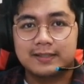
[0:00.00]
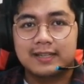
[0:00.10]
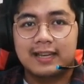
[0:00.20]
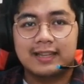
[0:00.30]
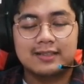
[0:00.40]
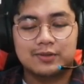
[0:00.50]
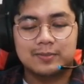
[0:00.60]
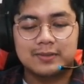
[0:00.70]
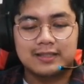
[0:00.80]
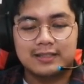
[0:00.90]
And that would
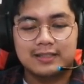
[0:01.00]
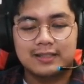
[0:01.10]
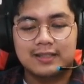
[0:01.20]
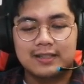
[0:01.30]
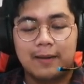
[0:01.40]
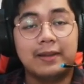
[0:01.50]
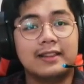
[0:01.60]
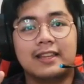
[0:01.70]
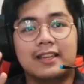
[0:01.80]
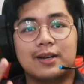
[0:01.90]
be the
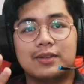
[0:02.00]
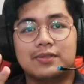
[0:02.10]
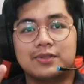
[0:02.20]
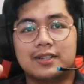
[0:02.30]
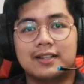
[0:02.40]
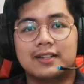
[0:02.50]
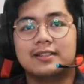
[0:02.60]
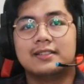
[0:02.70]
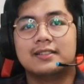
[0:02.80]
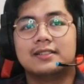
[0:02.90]
main takeaway for
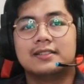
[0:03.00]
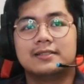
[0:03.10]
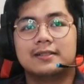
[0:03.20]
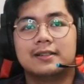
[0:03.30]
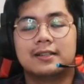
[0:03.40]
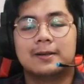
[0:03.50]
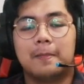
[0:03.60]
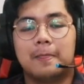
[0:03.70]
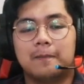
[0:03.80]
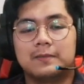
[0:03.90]

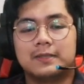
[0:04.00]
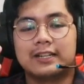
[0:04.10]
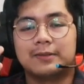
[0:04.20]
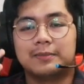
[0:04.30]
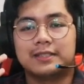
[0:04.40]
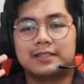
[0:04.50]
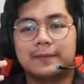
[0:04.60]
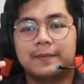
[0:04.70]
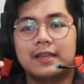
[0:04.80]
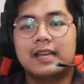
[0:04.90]
um, the second material.
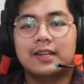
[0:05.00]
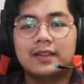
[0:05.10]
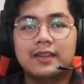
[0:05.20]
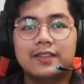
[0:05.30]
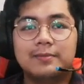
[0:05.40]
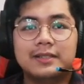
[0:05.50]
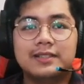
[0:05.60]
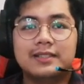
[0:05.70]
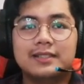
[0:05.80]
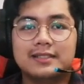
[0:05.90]
Now, the third
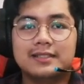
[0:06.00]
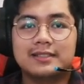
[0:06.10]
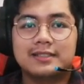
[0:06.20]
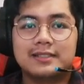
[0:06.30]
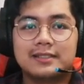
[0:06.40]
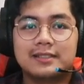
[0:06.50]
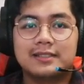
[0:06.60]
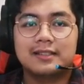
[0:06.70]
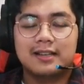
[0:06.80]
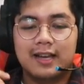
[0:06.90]
material is,
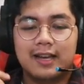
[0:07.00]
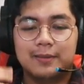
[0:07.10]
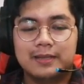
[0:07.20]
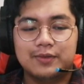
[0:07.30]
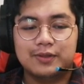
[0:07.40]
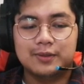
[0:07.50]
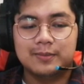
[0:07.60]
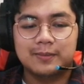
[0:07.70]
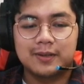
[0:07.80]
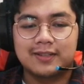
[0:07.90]
I believe, would be
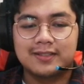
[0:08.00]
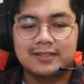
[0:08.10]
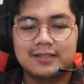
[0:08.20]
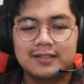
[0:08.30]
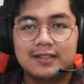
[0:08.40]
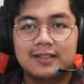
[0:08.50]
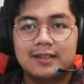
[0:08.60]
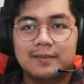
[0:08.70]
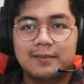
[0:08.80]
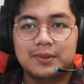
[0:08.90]
more on
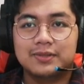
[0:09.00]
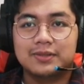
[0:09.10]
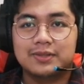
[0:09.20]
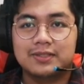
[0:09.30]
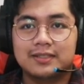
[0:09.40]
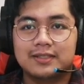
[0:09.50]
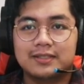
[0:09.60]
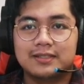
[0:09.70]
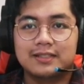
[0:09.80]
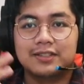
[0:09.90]

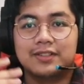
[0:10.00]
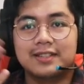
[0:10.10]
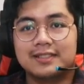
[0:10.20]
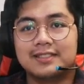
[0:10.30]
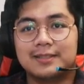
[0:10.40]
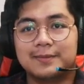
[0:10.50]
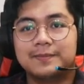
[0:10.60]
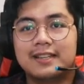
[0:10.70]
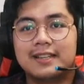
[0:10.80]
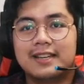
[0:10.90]
post-colonial criticism,
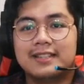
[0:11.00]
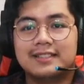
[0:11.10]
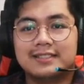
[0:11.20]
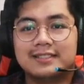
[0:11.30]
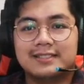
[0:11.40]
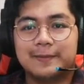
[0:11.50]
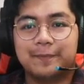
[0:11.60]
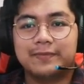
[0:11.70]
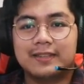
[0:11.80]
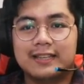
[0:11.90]
since
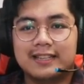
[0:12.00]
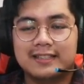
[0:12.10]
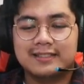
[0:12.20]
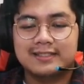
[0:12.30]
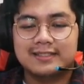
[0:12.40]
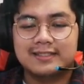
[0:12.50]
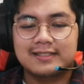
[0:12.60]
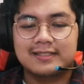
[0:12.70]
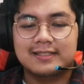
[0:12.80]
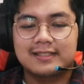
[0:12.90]

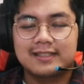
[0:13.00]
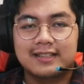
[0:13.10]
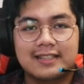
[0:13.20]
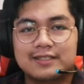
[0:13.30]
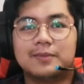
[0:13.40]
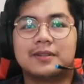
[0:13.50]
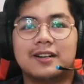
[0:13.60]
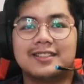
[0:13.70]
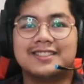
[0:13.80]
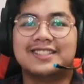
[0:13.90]
it's it's from
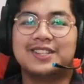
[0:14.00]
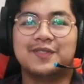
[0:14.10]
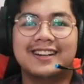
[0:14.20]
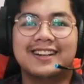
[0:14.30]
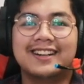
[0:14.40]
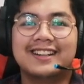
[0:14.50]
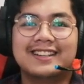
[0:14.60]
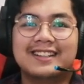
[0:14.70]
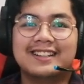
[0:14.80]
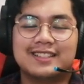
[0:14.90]
college humor
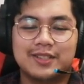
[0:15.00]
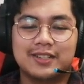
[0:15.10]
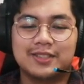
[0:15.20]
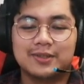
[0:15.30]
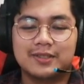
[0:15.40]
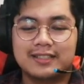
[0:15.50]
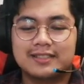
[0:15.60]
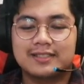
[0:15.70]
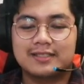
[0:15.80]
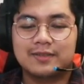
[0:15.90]
as we all know.
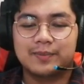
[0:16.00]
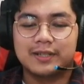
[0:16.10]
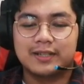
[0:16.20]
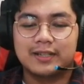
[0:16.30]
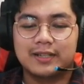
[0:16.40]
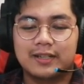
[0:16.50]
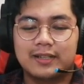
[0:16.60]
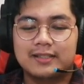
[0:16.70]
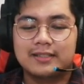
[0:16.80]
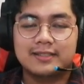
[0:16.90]
It's from their
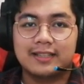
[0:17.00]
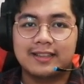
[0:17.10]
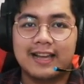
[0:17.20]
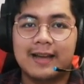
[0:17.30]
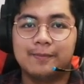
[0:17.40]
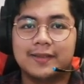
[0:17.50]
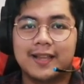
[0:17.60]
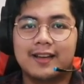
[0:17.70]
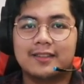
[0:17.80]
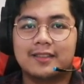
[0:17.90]
skit I'm
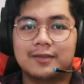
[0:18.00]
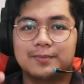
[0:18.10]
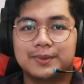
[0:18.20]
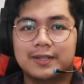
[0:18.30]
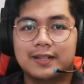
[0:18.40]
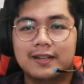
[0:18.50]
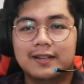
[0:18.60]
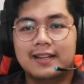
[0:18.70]
Black Not Poor.